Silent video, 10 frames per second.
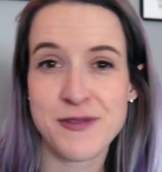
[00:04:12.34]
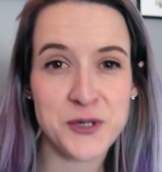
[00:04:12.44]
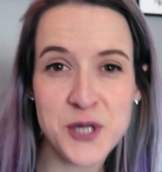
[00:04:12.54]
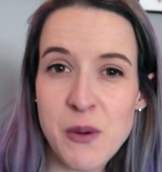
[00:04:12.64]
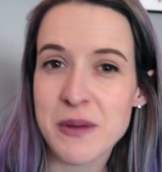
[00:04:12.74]

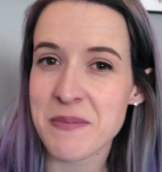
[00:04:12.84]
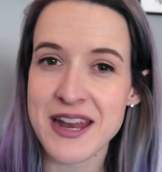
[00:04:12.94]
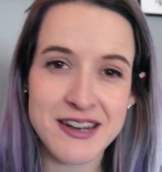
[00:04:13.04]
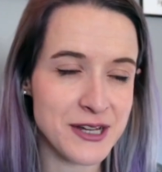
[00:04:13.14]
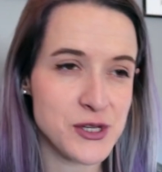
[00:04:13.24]
there's no
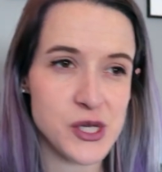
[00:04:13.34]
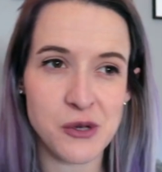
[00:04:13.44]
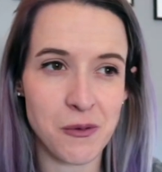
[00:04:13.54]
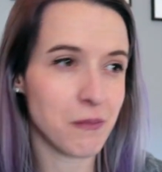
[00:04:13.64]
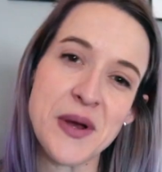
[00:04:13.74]
impending
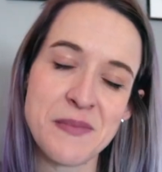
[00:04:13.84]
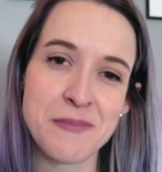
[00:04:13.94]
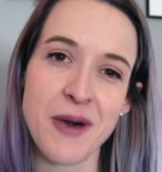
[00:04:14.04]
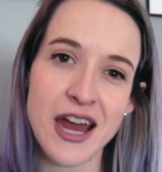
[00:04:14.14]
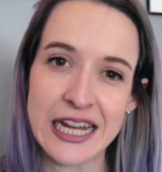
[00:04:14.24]
doom, but my
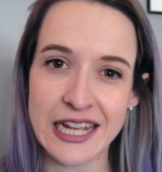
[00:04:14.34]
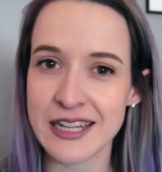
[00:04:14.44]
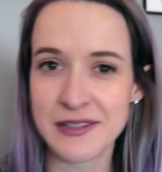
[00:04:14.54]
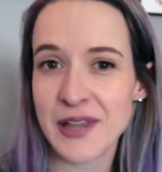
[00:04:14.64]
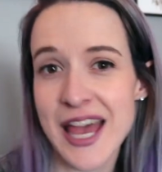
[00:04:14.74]

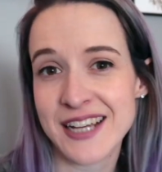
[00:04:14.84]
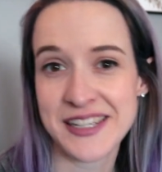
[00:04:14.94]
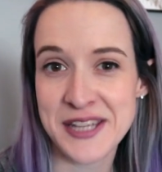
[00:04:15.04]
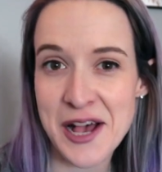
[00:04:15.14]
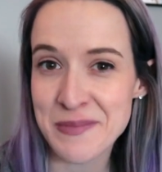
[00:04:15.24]
body likes
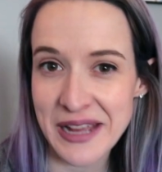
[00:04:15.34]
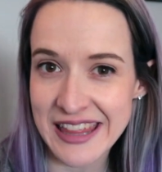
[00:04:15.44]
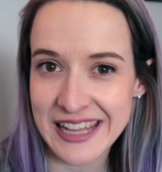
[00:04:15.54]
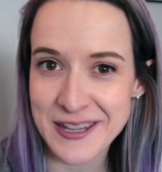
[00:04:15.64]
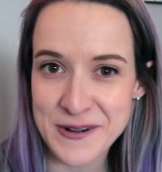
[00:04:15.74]
to tell me
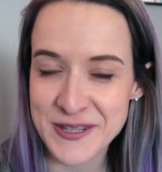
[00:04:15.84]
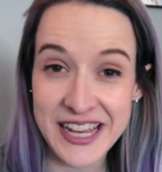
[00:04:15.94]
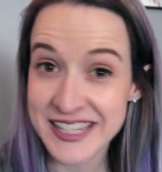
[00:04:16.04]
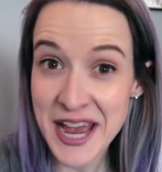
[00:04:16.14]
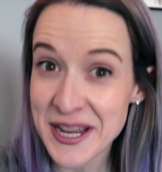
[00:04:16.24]
that there's
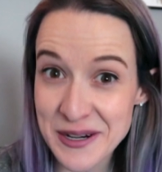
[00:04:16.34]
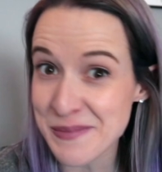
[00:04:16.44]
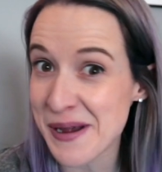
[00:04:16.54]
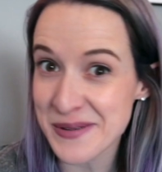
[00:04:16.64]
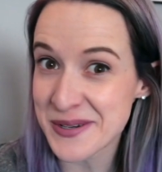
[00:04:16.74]
like a tiger
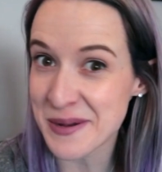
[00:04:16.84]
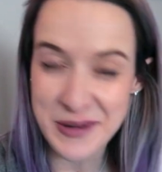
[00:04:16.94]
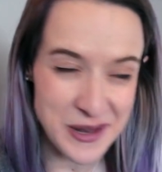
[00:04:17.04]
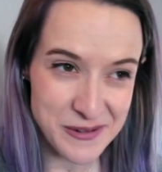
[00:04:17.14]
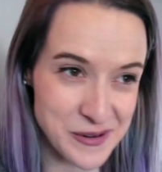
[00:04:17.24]
about to jump
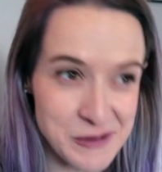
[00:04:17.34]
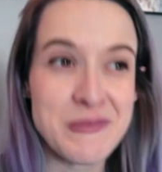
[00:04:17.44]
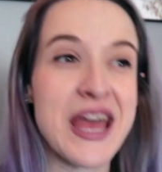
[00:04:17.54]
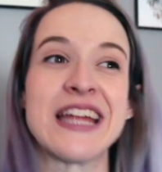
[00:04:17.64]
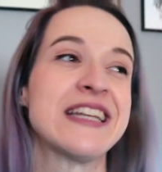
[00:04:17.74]
into the
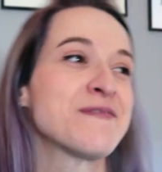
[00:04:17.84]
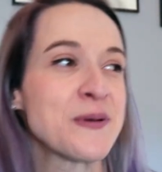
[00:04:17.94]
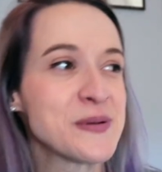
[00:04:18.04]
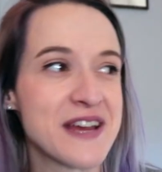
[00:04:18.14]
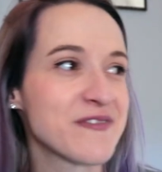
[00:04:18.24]
room and
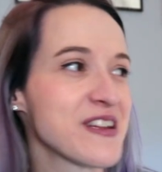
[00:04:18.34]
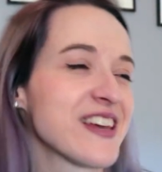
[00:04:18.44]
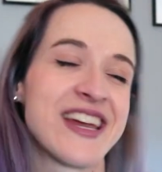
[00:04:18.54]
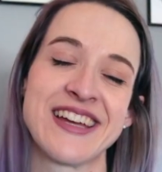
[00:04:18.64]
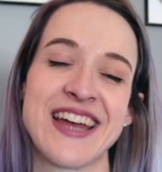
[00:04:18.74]
ruin
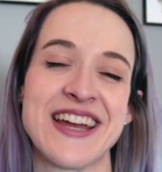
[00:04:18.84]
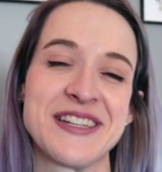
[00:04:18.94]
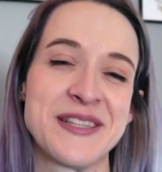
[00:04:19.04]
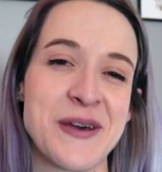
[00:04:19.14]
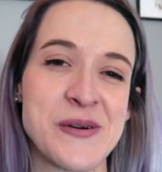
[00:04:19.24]
everything,
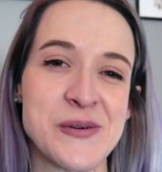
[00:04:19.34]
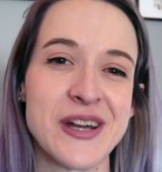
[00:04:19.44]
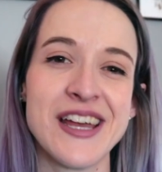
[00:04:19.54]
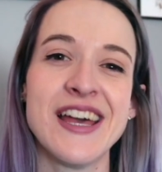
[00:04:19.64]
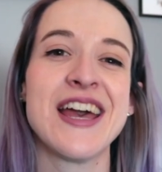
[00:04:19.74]
and
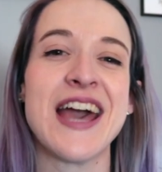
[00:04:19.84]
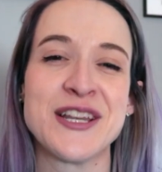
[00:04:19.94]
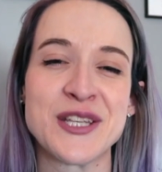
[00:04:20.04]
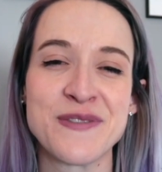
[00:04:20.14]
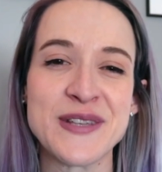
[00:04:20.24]
so
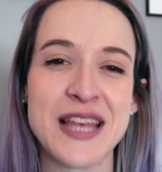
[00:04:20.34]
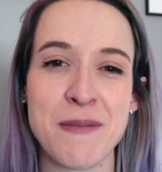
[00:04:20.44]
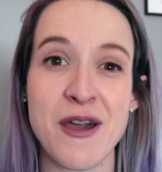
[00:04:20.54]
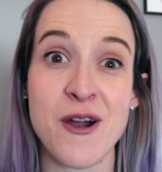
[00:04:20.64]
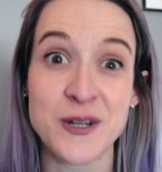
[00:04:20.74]
it just feels like
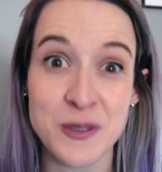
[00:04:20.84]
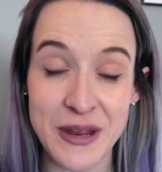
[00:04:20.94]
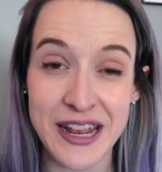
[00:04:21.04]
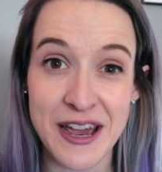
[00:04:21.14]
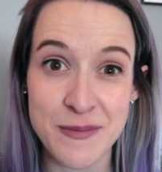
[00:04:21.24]
my heart's
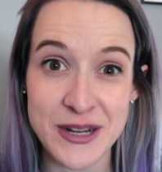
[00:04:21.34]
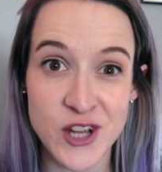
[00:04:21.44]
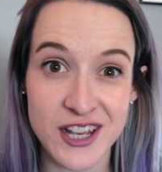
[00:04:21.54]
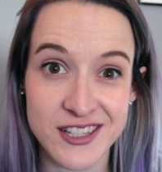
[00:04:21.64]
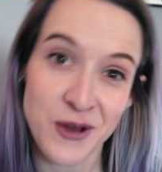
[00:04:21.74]
beating out of my
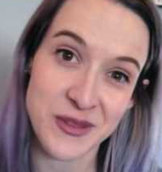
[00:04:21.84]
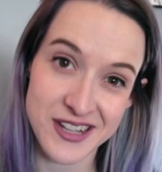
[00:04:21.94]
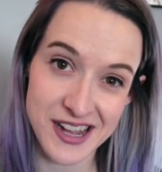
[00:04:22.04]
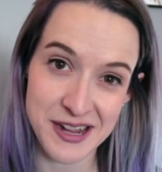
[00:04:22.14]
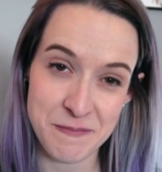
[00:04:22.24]
chest all the
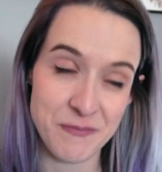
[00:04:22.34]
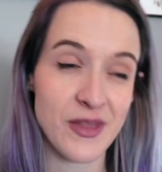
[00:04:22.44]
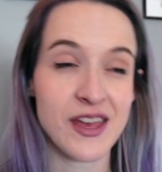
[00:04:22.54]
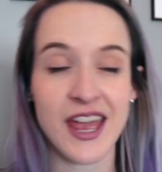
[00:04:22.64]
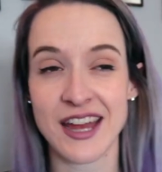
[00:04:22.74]

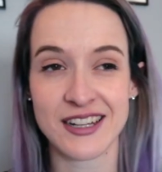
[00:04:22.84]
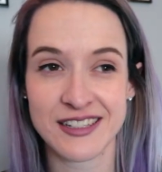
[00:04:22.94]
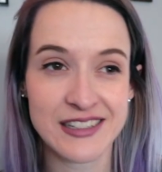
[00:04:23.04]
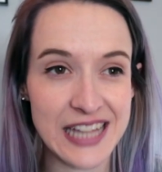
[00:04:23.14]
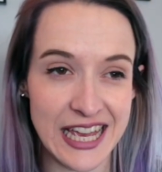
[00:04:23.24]
time,
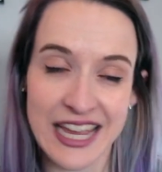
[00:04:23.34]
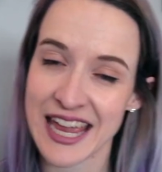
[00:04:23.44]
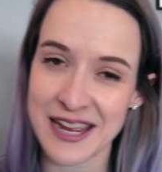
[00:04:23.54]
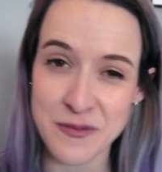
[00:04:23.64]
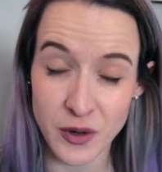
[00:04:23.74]
and like I
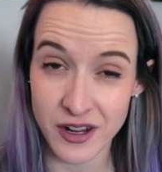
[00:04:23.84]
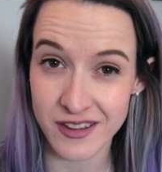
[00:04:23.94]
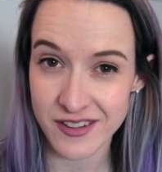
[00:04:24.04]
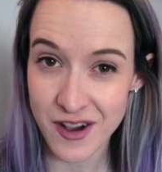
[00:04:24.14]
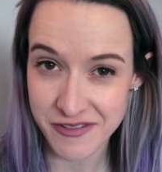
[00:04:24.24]
can't
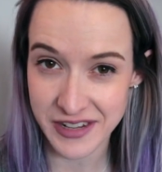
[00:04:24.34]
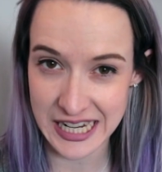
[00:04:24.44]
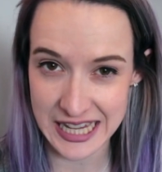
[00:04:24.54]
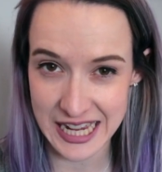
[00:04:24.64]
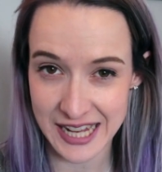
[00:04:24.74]
breathe often,
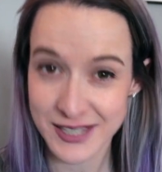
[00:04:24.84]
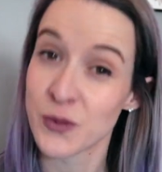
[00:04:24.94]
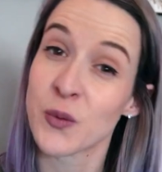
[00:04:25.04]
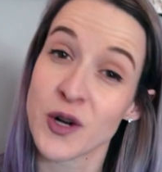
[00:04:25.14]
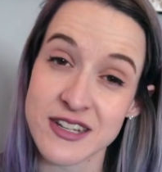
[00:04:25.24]
and that gets the
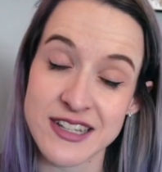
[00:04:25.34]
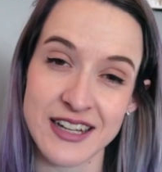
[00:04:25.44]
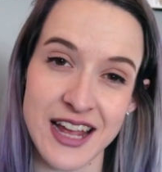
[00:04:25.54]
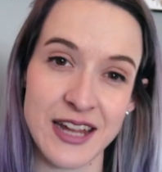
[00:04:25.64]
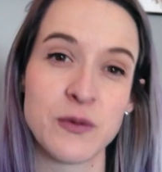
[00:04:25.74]
worst
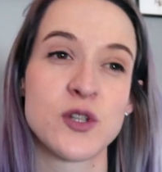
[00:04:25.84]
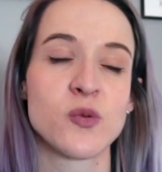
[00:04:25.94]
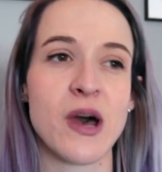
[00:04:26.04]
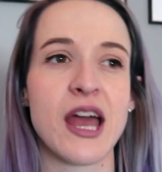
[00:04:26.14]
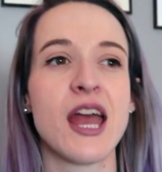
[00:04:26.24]
at night, which
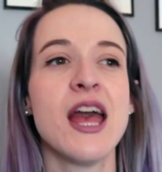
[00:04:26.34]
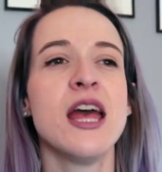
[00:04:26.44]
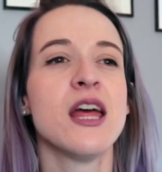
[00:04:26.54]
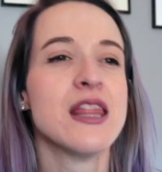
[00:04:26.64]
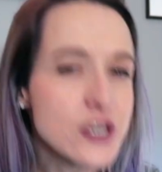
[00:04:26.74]
is why
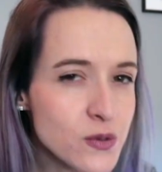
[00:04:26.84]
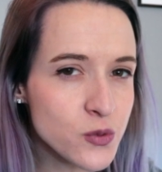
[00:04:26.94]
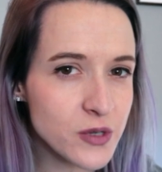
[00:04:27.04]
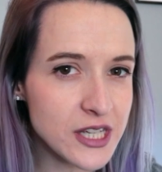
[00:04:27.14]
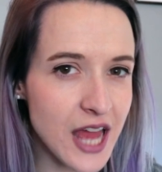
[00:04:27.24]
this
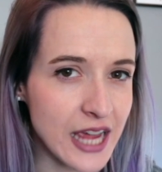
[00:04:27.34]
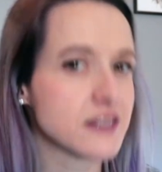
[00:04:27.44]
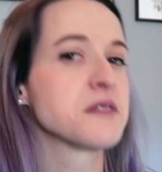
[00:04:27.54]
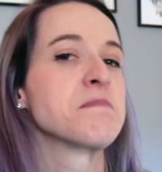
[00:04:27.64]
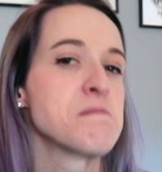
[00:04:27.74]
was really
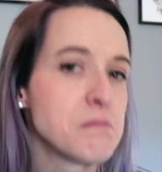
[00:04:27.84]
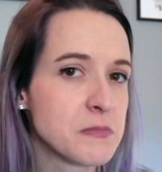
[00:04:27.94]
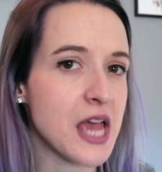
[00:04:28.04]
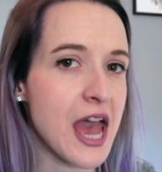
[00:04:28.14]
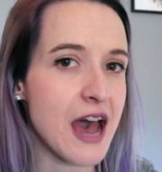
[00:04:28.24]
nice
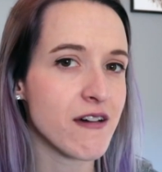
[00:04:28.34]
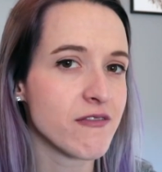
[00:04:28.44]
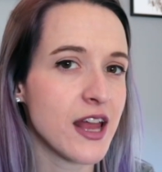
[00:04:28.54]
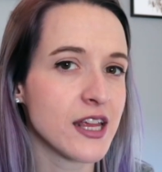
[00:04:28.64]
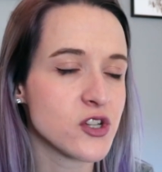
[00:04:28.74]
to
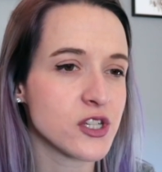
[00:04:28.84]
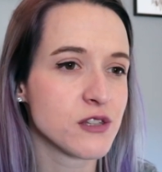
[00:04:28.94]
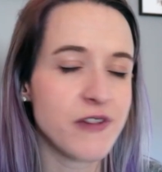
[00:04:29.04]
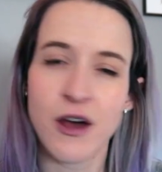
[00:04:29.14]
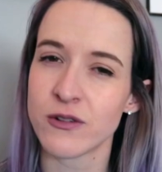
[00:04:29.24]
have, and it just
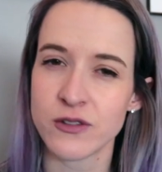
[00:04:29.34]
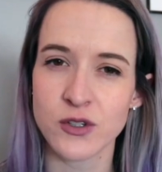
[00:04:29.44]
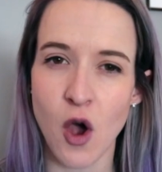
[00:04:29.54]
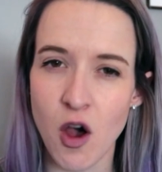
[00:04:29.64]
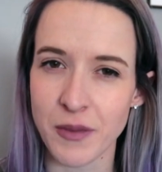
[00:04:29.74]
felt
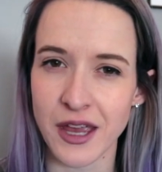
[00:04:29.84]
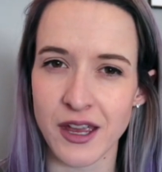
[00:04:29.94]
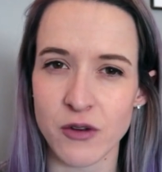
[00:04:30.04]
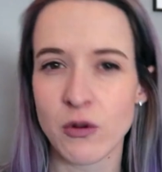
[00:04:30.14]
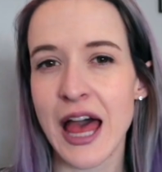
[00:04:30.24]

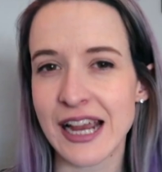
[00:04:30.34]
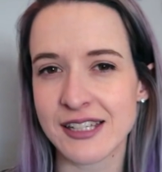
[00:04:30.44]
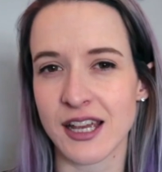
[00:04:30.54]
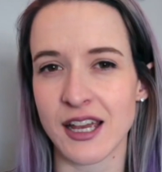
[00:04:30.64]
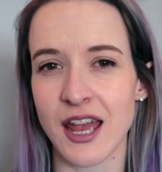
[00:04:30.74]
calming and
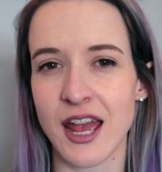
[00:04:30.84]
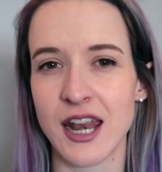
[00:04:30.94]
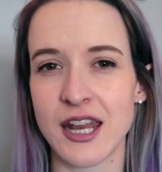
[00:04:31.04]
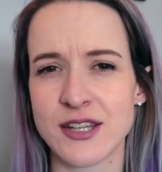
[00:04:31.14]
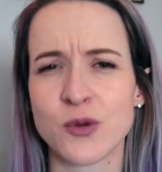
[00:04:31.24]
relaxing
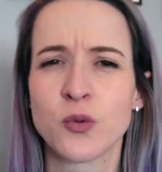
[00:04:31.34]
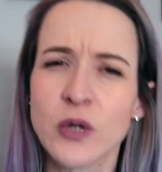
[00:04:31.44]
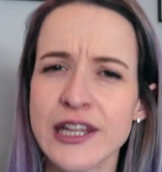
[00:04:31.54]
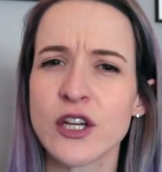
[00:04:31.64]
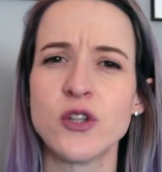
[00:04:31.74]
and is a
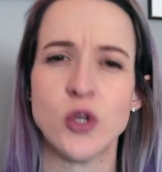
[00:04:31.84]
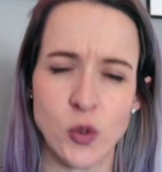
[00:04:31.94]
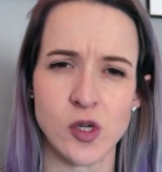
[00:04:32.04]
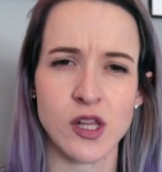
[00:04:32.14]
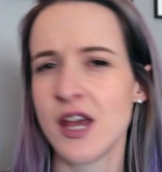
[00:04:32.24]
really good
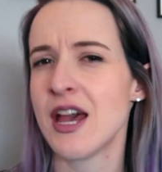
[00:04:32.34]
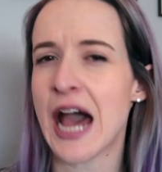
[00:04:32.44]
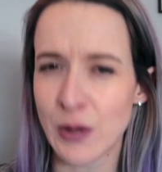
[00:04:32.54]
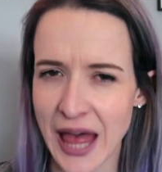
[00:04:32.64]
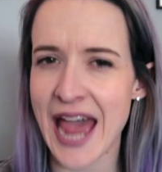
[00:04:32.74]
tool.
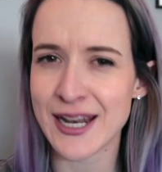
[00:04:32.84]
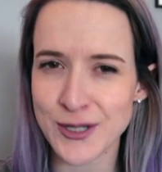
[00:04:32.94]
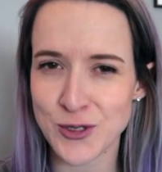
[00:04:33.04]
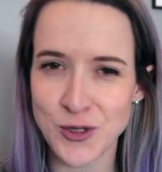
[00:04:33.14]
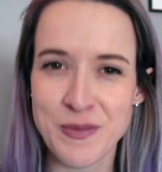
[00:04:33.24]
I will add
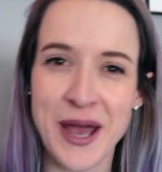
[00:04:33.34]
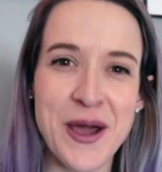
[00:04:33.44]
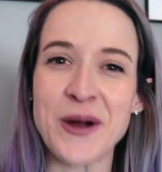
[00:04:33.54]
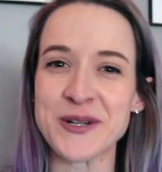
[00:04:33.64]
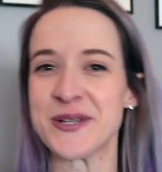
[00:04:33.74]
it to my
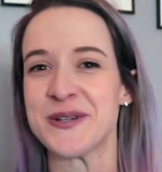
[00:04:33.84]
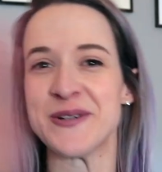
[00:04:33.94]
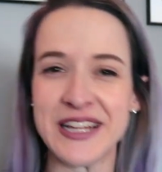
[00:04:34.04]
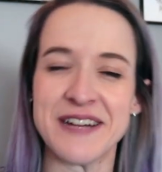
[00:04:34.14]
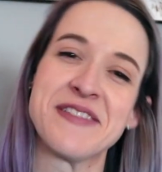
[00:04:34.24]

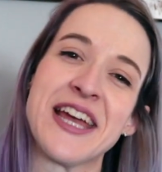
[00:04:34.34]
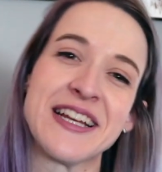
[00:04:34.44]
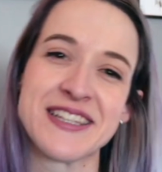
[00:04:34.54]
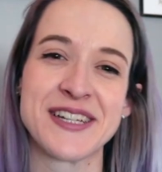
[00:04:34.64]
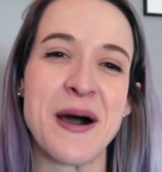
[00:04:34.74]
arsenal of
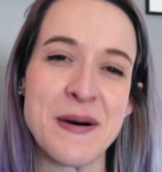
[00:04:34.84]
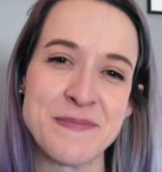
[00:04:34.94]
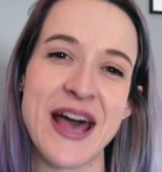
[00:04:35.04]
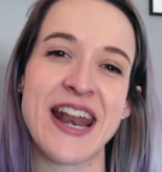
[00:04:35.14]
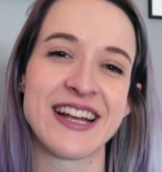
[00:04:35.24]
things to
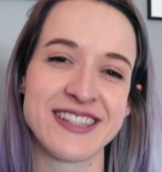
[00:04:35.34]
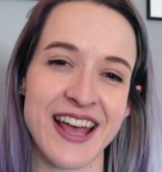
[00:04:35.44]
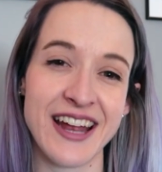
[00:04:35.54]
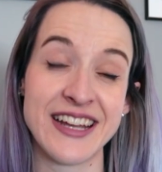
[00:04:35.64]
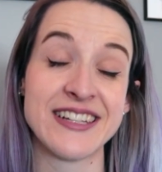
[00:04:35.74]
combat
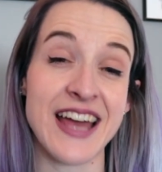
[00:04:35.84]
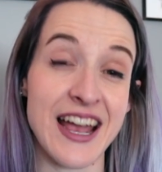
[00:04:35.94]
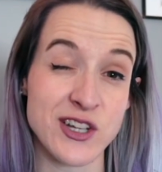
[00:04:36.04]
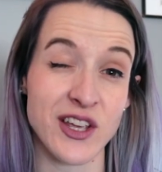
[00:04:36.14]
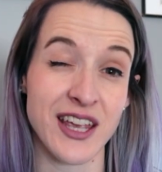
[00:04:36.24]
anxiety and to
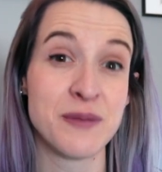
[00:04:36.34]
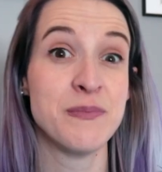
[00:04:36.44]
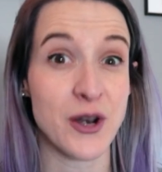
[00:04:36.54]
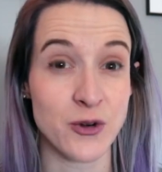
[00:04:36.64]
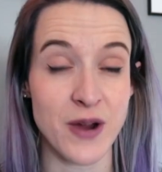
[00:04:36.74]
actually get
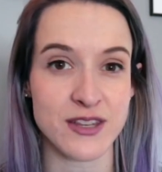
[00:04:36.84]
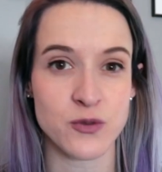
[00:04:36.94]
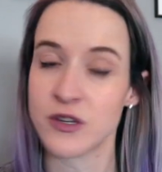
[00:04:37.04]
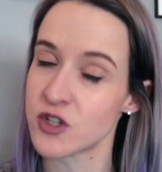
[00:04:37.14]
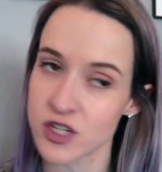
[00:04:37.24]
better
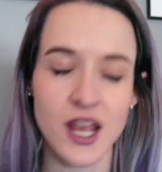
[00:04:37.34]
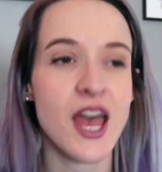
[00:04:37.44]
rest, which